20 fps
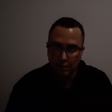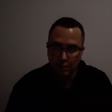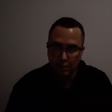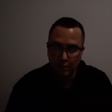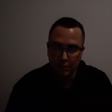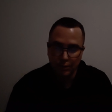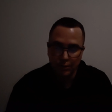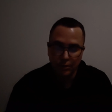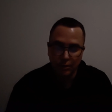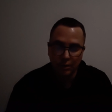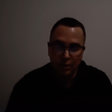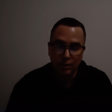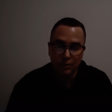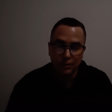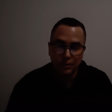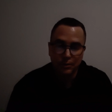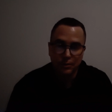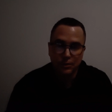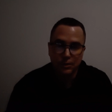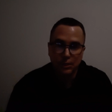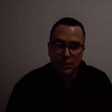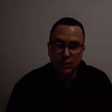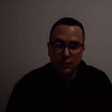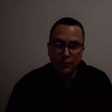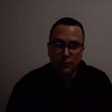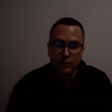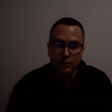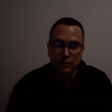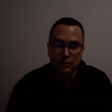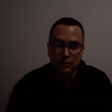the stronger the
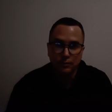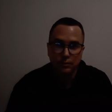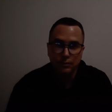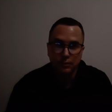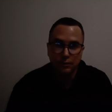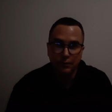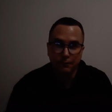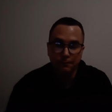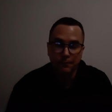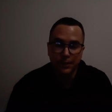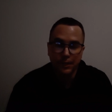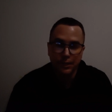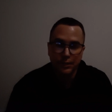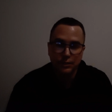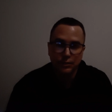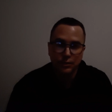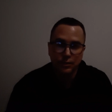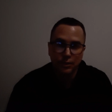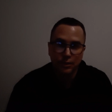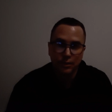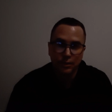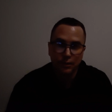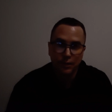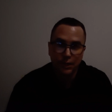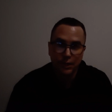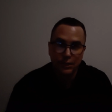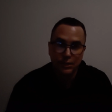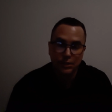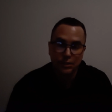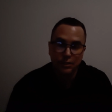signal, the faster
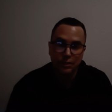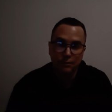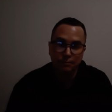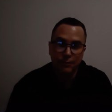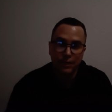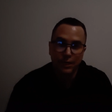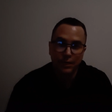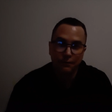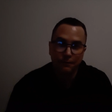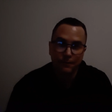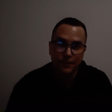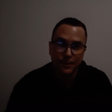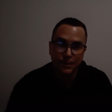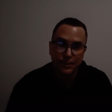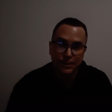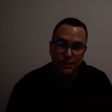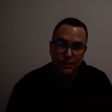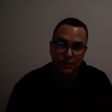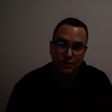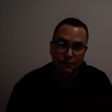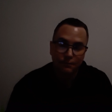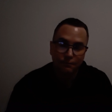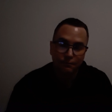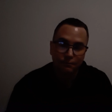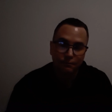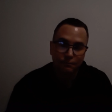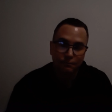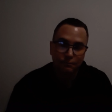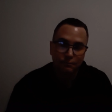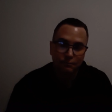it's going to manifest
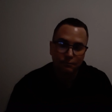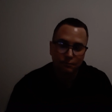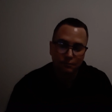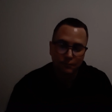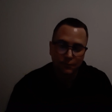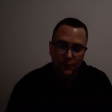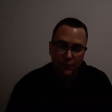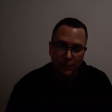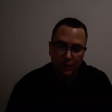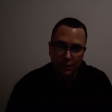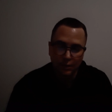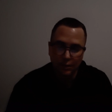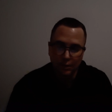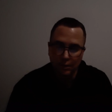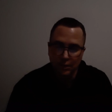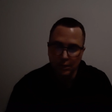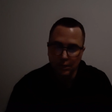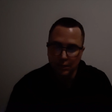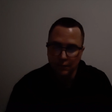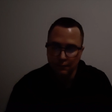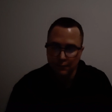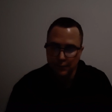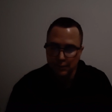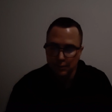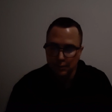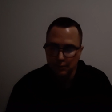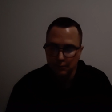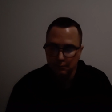in our lives.